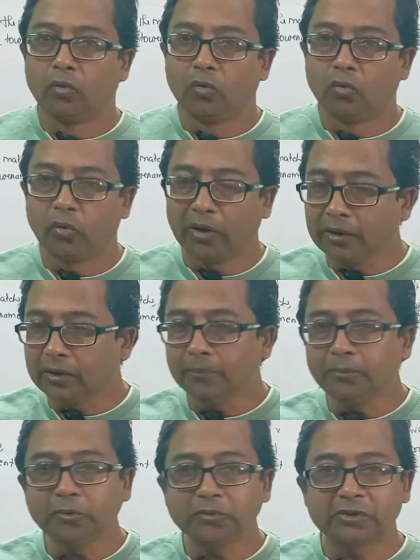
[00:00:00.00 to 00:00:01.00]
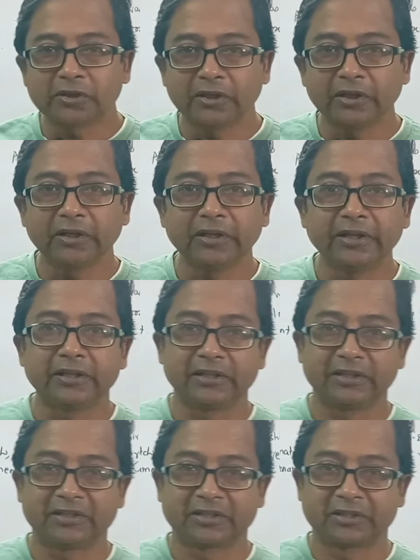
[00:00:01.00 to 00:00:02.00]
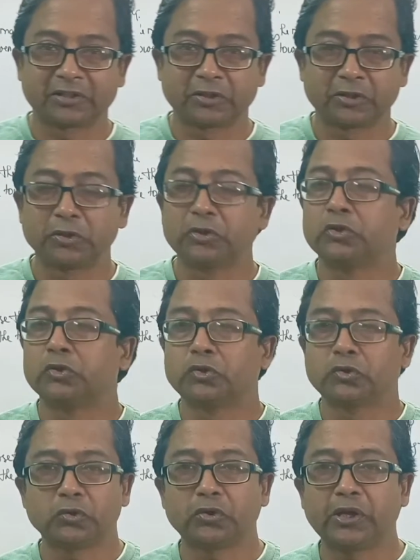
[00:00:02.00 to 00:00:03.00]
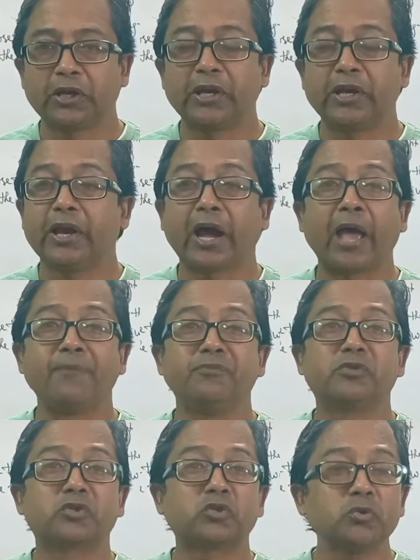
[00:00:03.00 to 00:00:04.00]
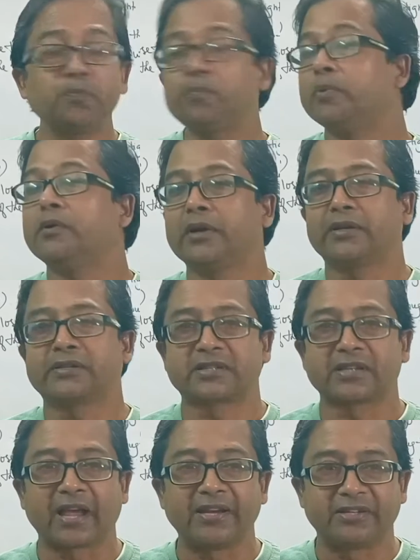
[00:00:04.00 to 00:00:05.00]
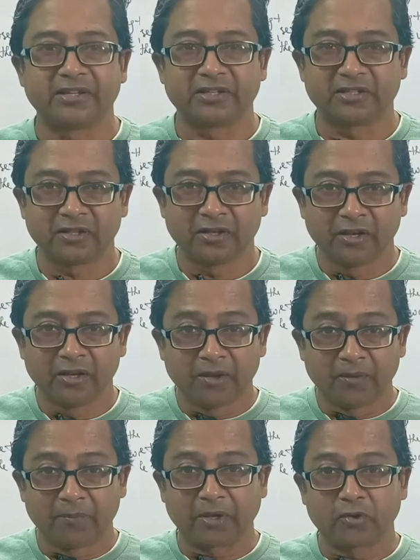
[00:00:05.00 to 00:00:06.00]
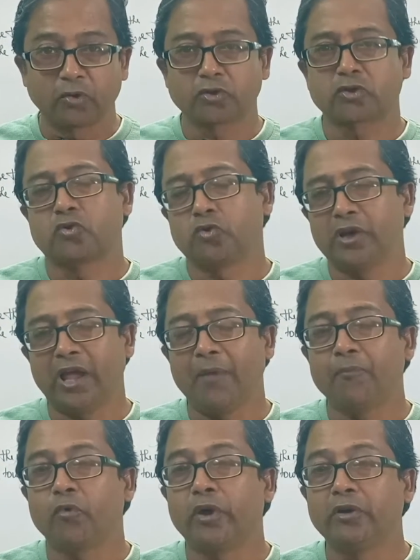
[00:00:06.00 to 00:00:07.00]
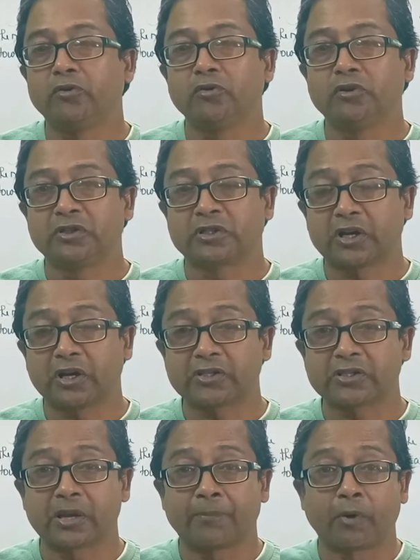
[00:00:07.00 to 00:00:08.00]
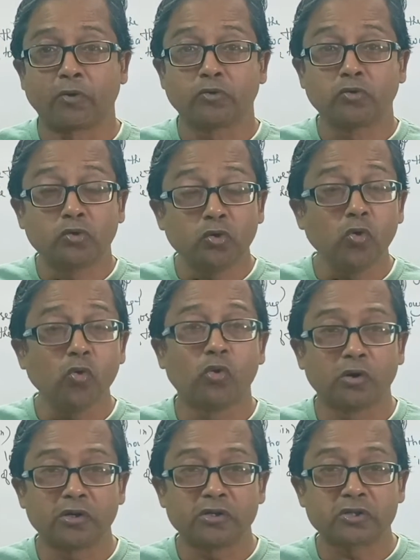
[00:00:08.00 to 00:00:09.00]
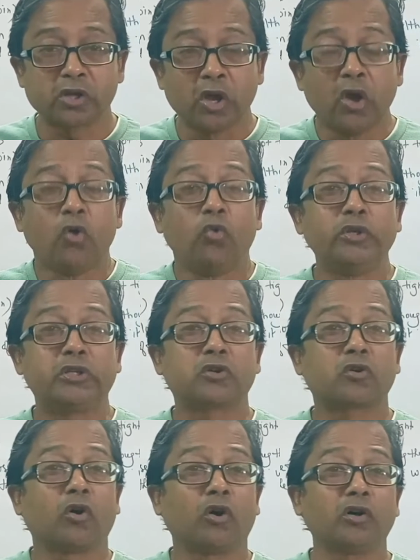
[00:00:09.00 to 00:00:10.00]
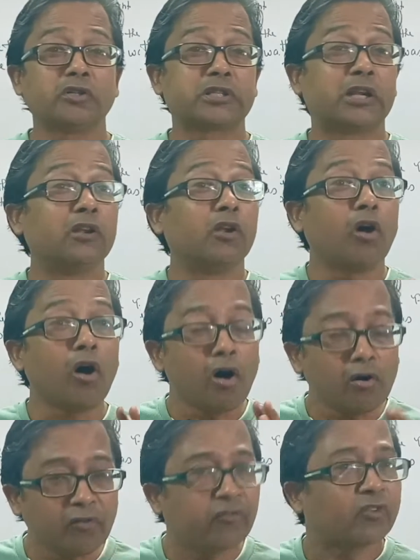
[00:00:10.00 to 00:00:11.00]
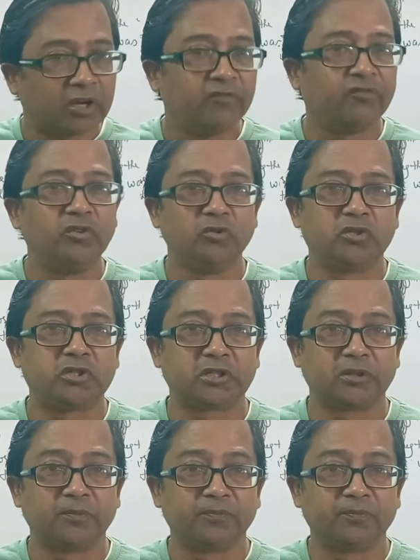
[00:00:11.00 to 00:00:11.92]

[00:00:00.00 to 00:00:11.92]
Welcome to Skill English. Today I am super excited because today I am going to discuss about two words which cause a lot of confusion.